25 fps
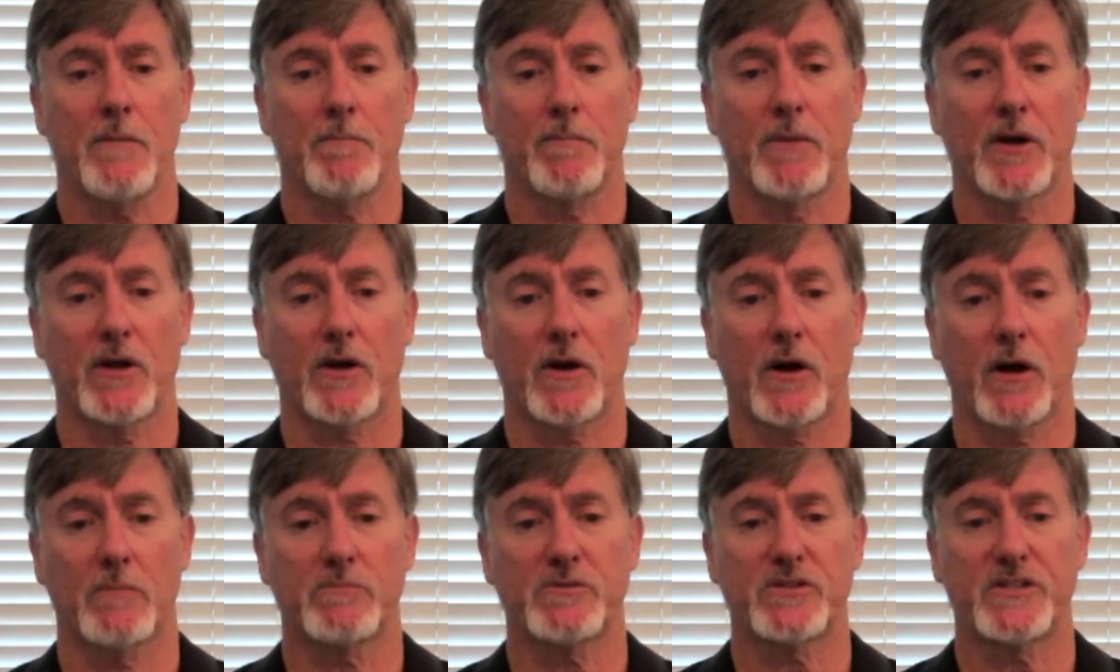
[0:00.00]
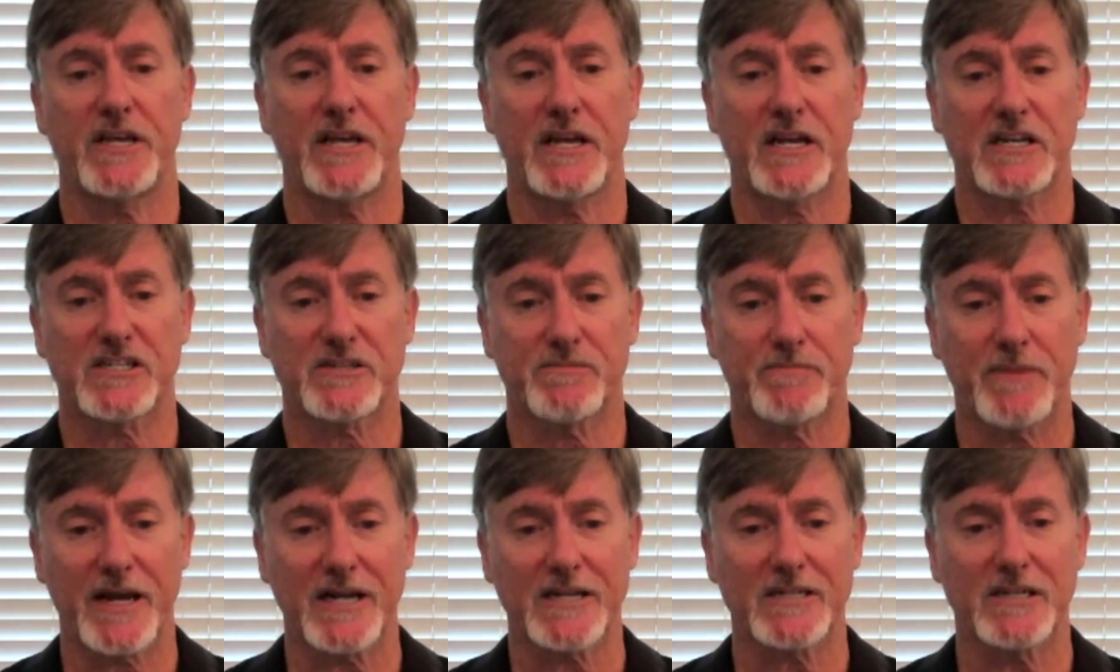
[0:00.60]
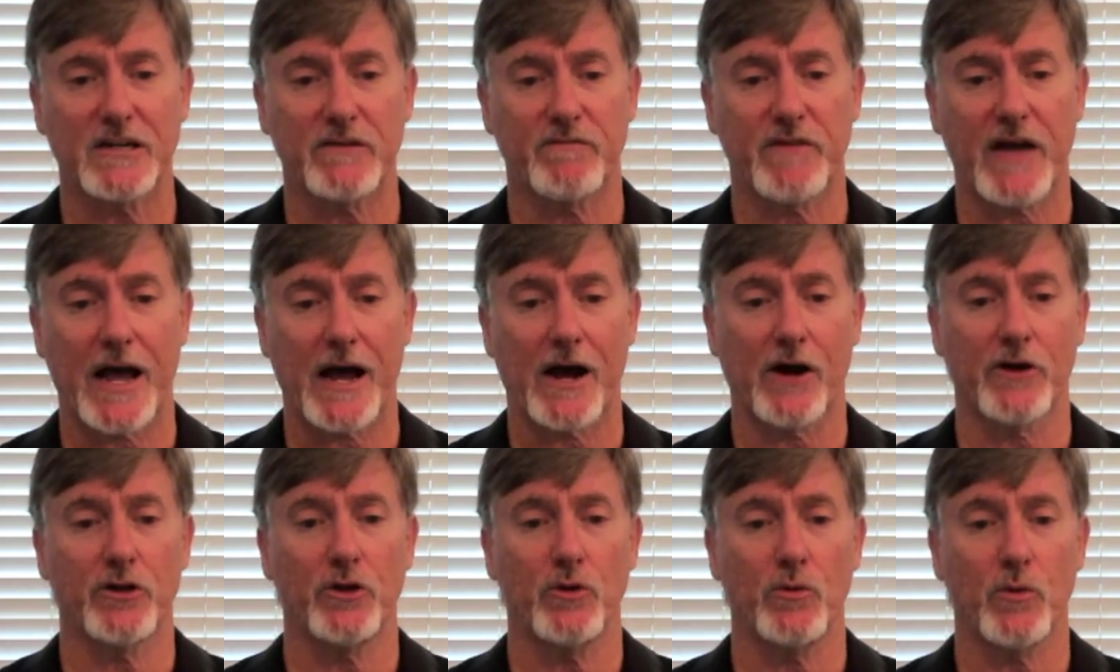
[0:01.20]
becomes the expected
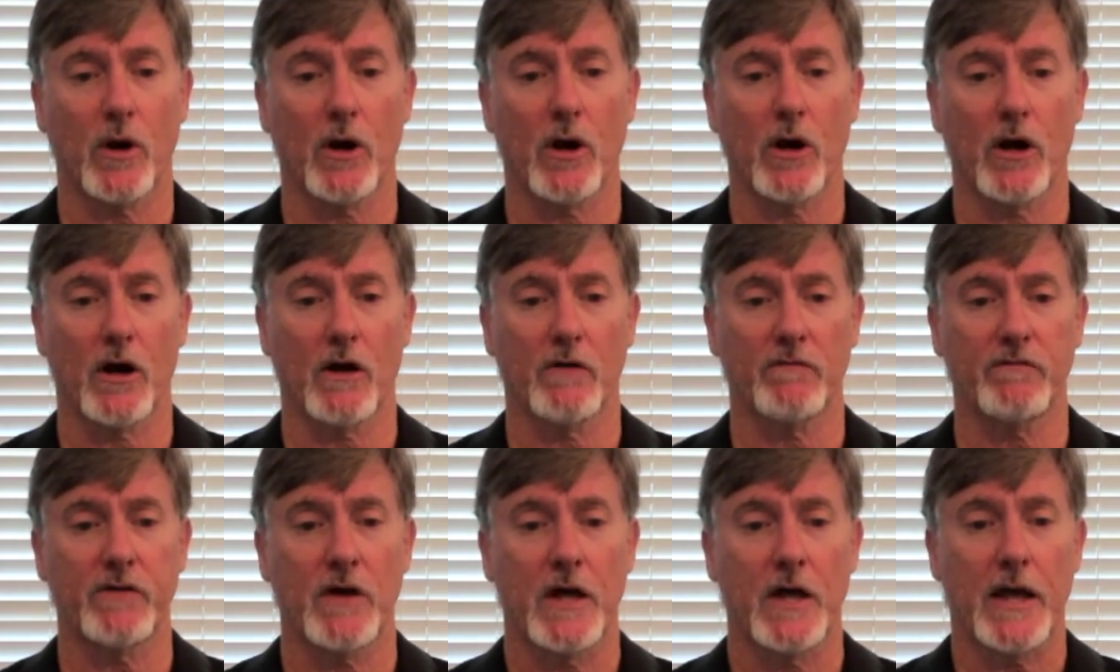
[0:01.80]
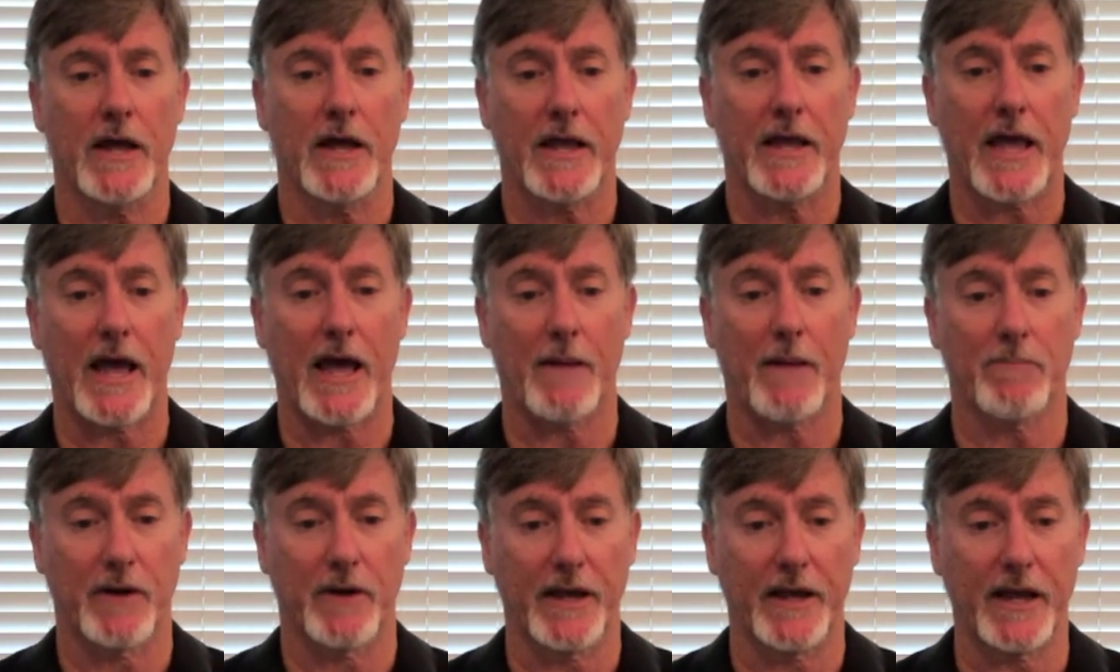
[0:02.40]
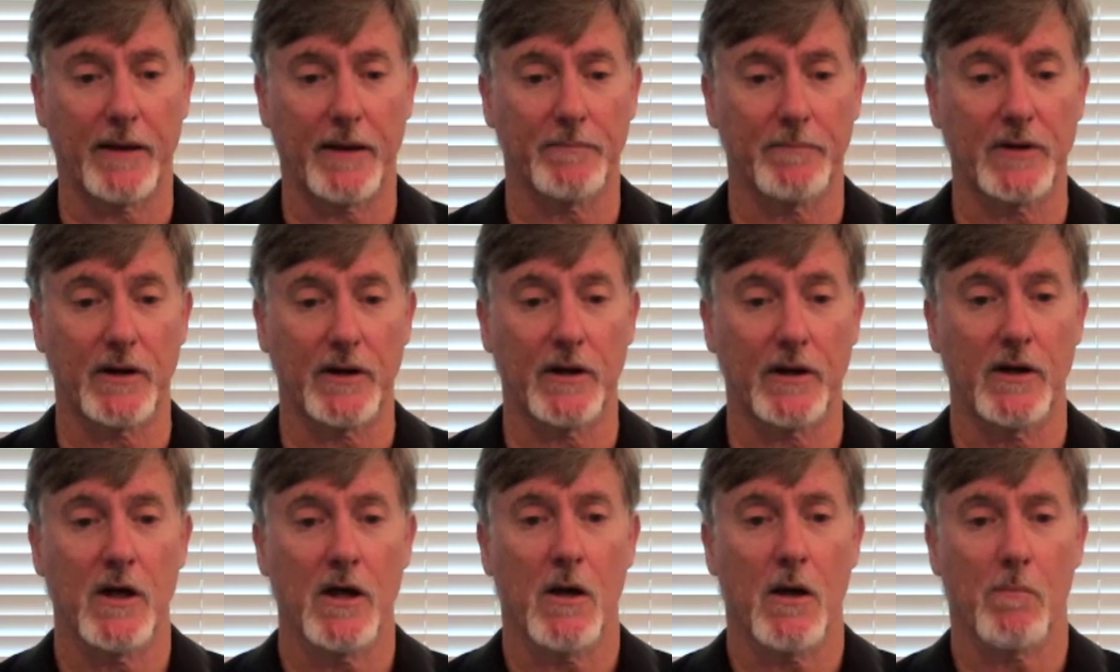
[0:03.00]
value of cap
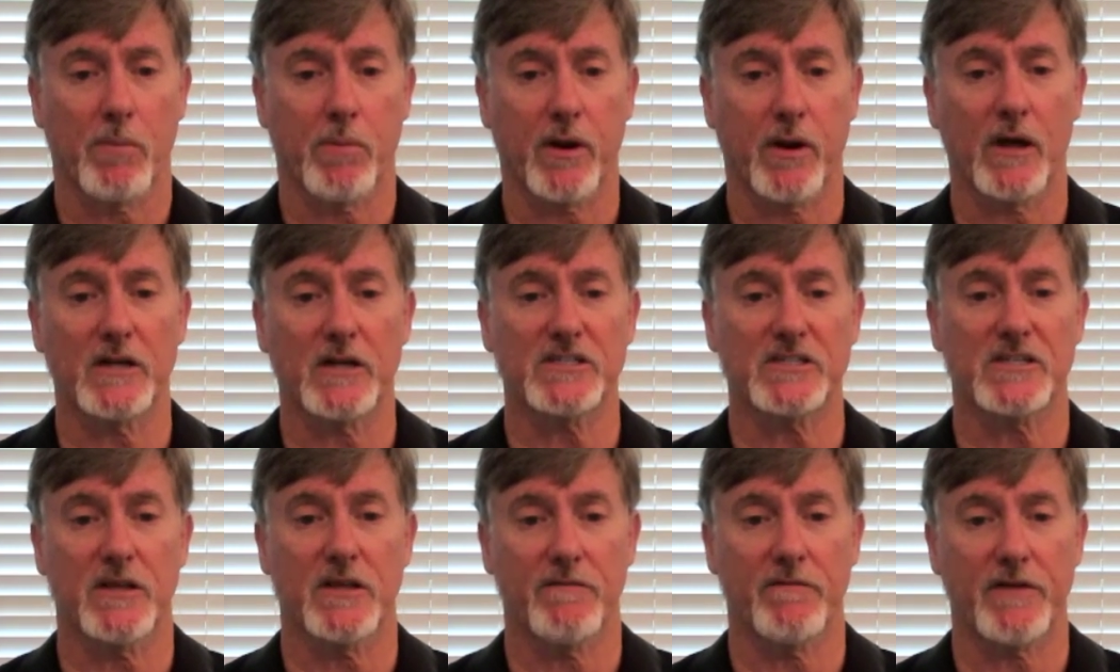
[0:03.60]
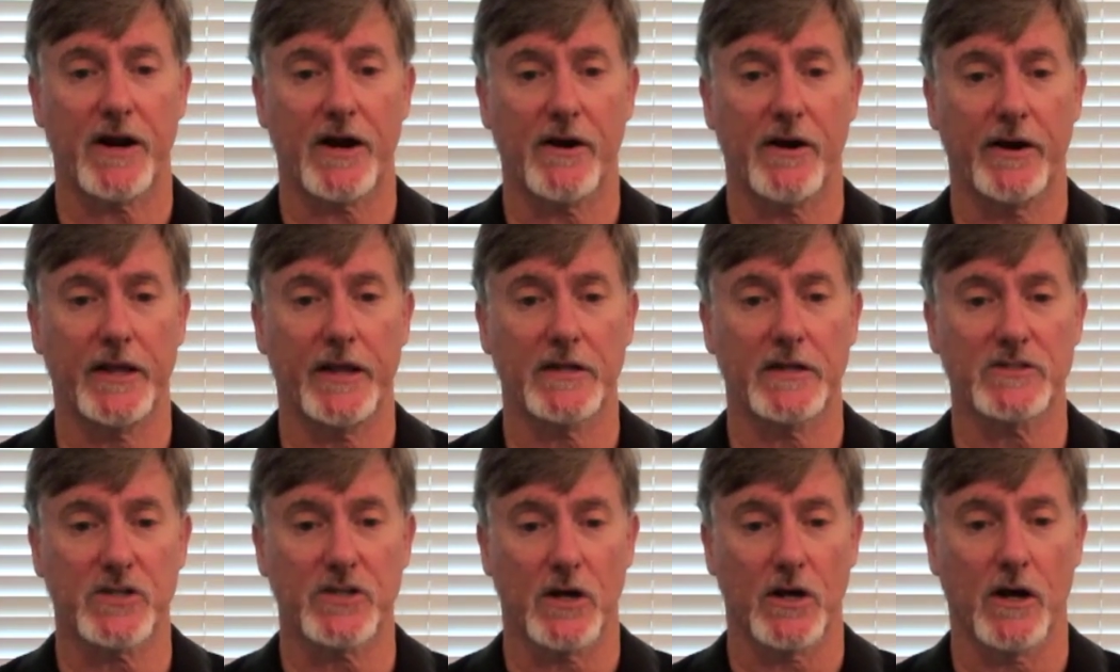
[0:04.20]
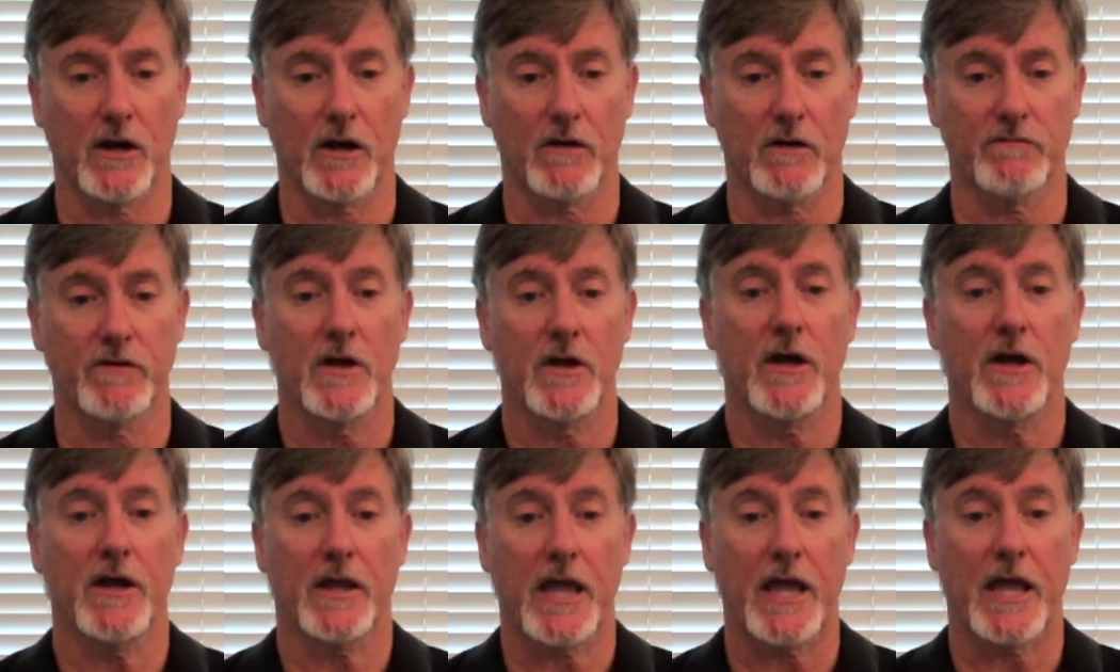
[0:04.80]
lambda plus the variance of
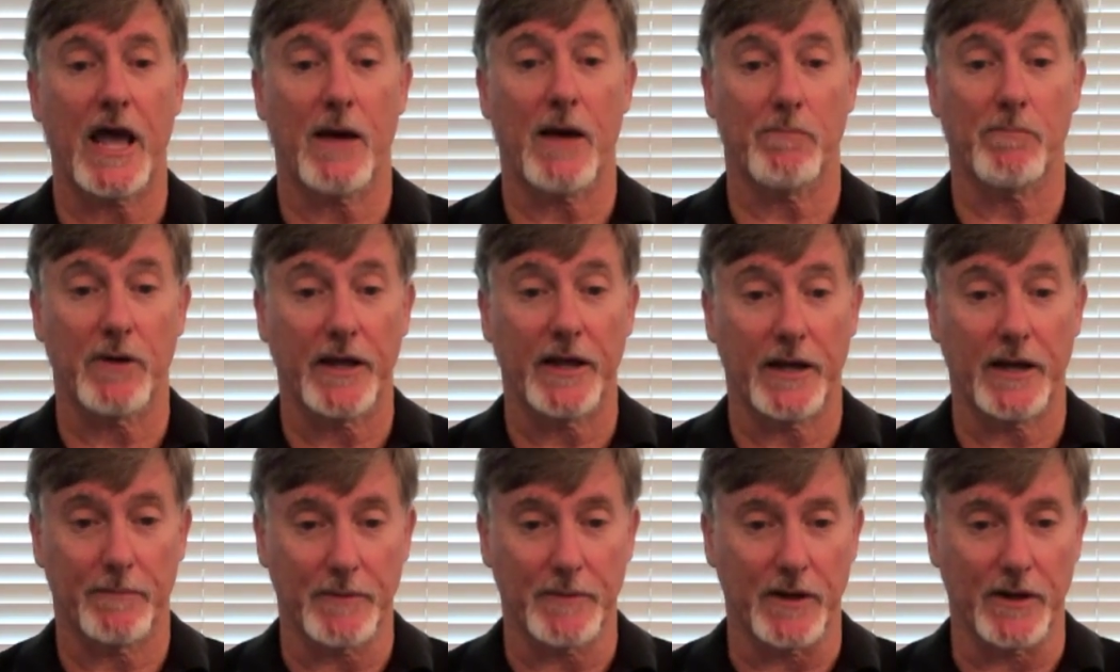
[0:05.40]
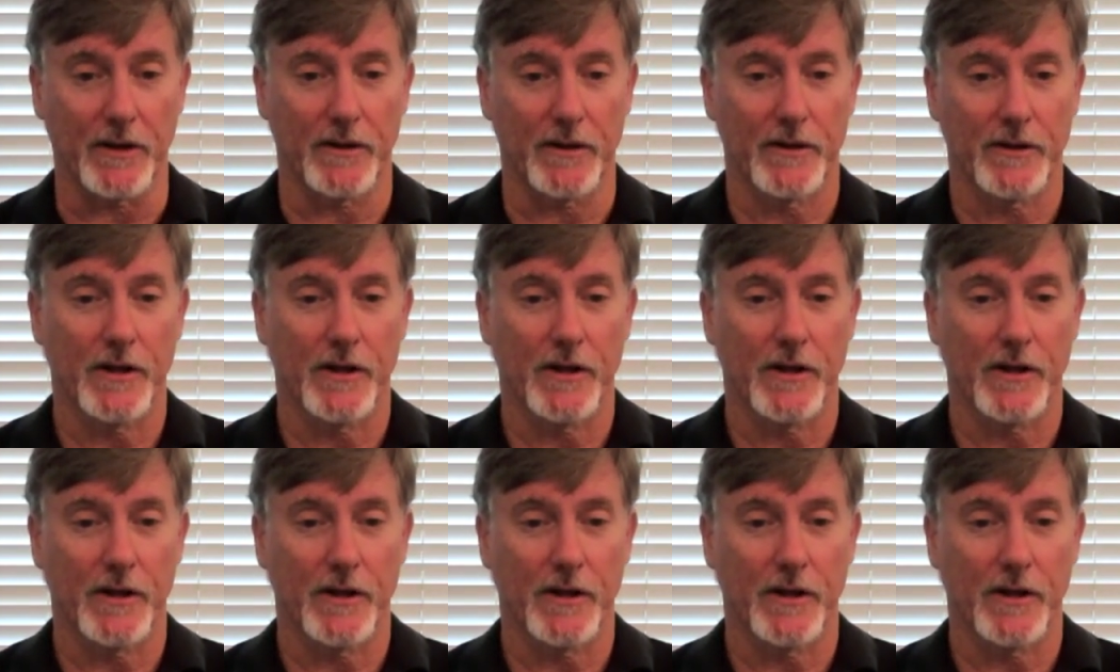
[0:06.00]
cap lambda.